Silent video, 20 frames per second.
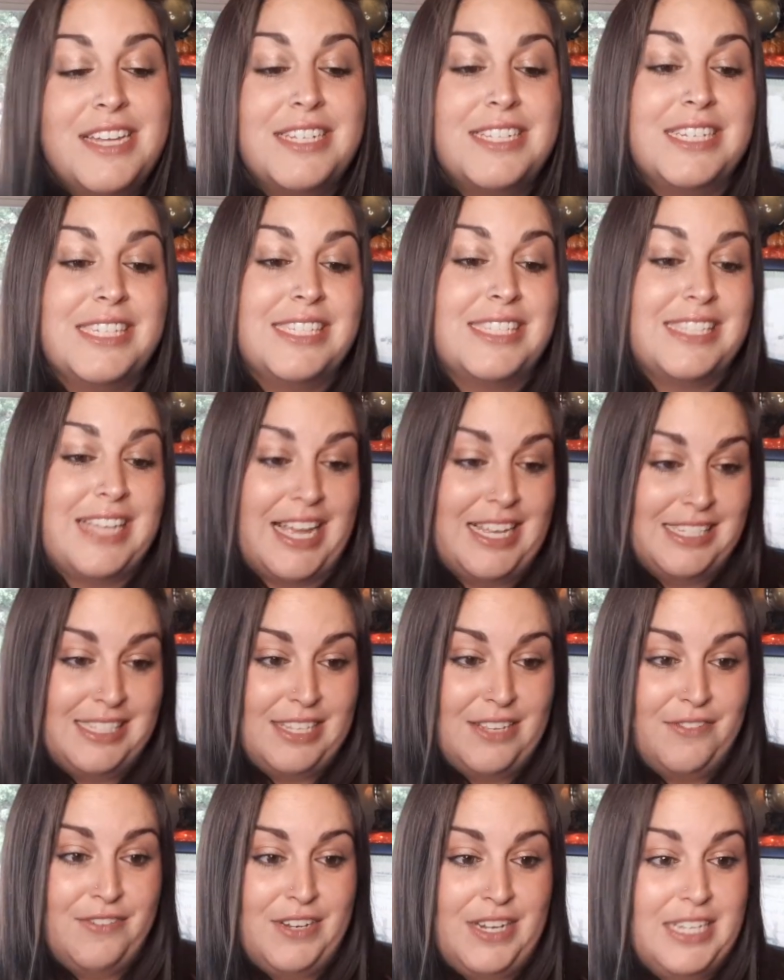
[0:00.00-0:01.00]

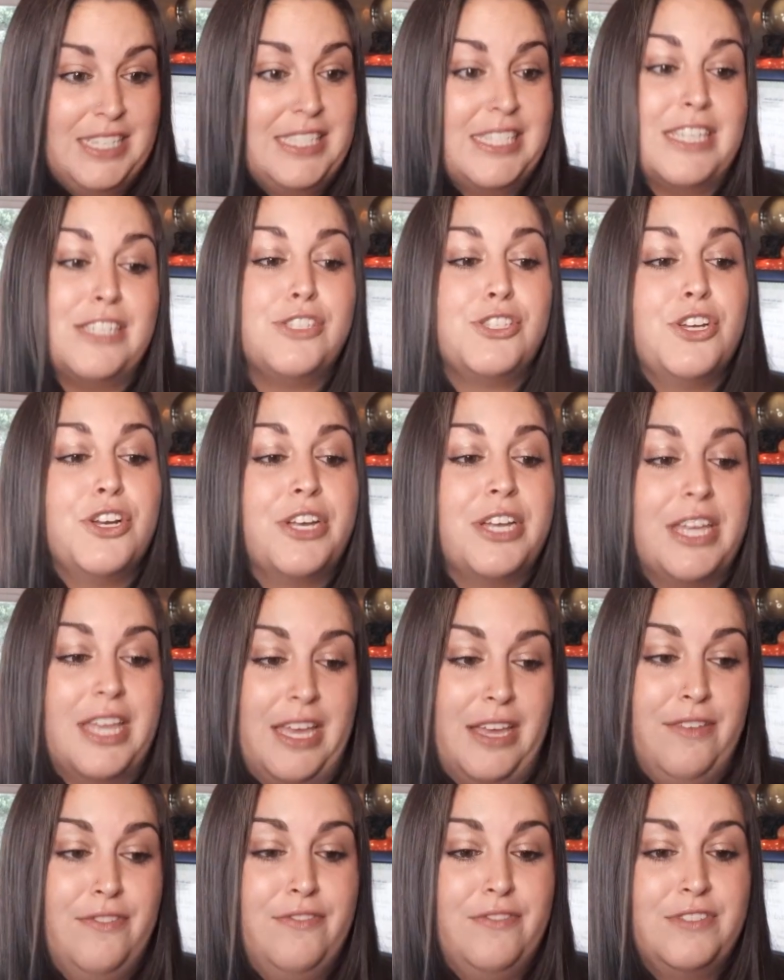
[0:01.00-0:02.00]
Decisiveness is your
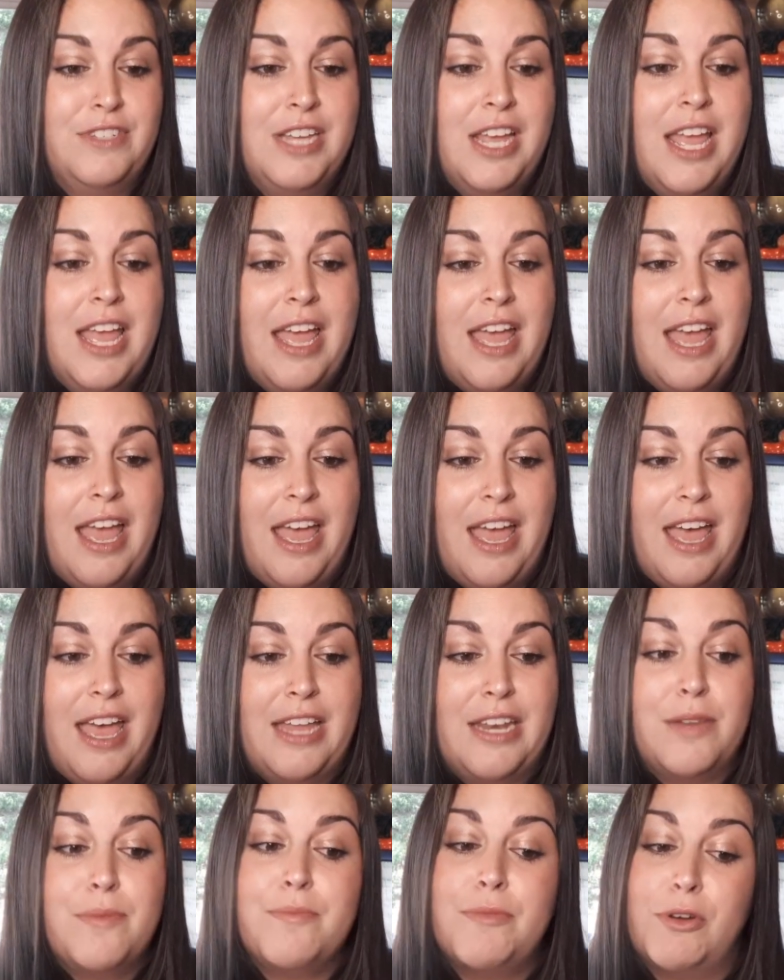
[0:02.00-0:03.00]
gift,
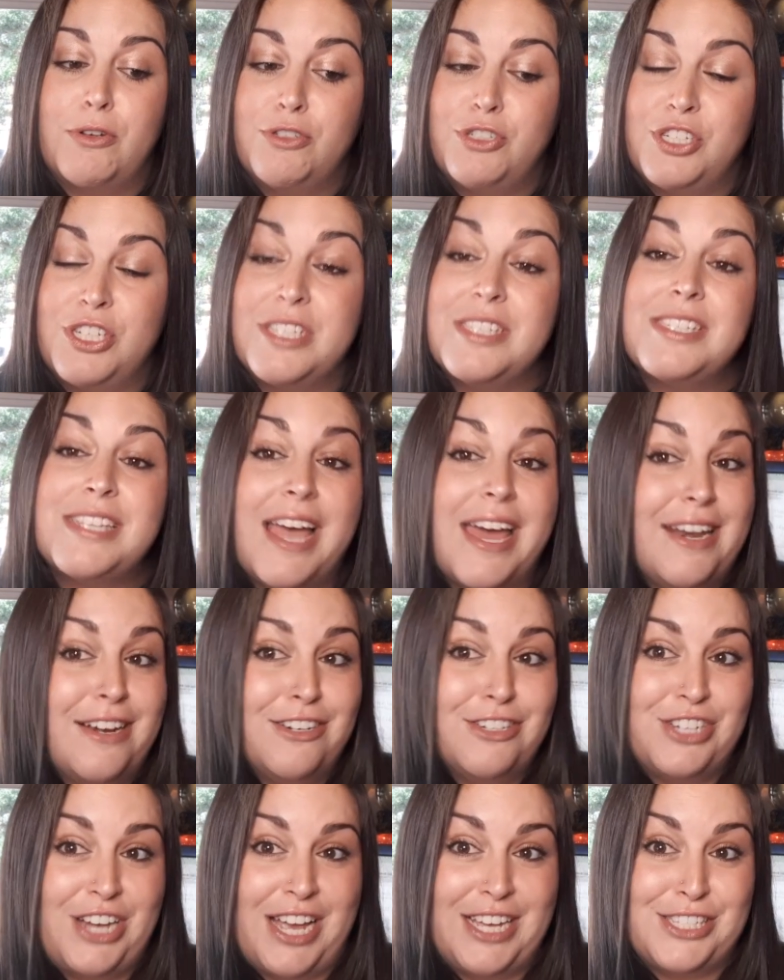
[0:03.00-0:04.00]
and emotions
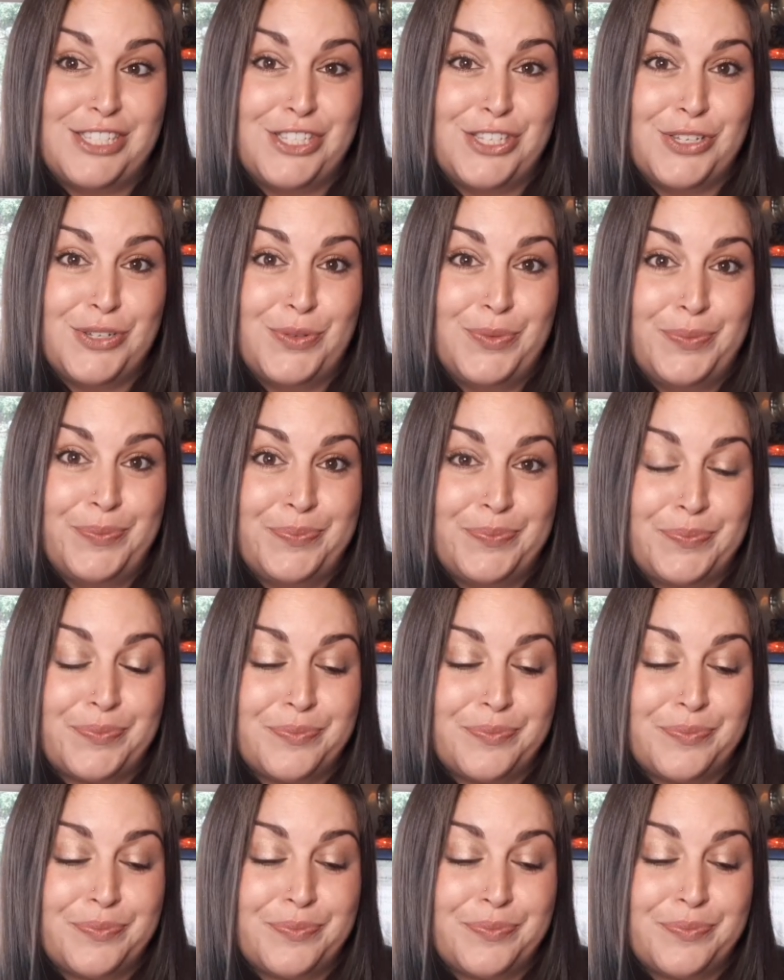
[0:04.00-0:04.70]
energize you.